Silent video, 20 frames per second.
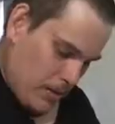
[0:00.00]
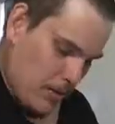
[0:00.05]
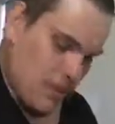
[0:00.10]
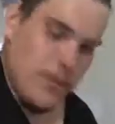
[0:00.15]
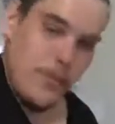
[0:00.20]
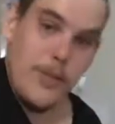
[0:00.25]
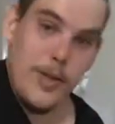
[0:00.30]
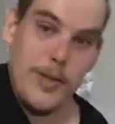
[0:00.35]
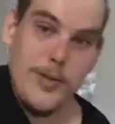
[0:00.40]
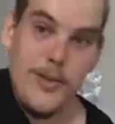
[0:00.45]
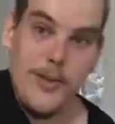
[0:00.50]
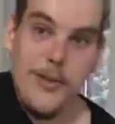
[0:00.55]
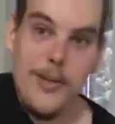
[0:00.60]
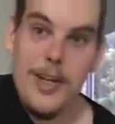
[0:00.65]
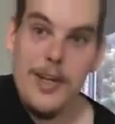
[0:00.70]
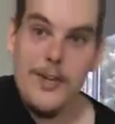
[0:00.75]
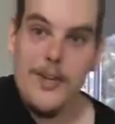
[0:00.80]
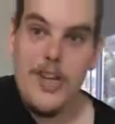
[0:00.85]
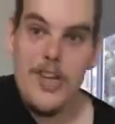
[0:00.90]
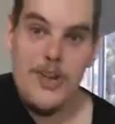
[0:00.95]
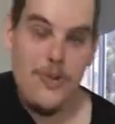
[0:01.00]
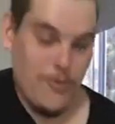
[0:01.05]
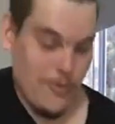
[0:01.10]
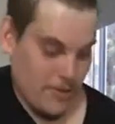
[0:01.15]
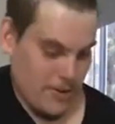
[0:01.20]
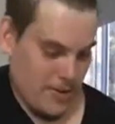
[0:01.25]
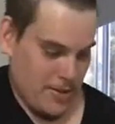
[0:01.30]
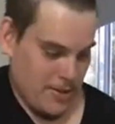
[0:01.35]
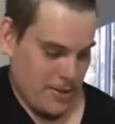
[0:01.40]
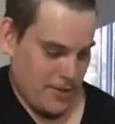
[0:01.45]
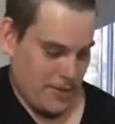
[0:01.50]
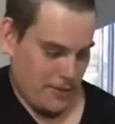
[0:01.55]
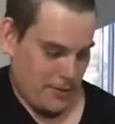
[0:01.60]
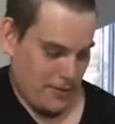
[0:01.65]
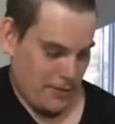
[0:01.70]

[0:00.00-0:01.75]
And it depends on how generous it is.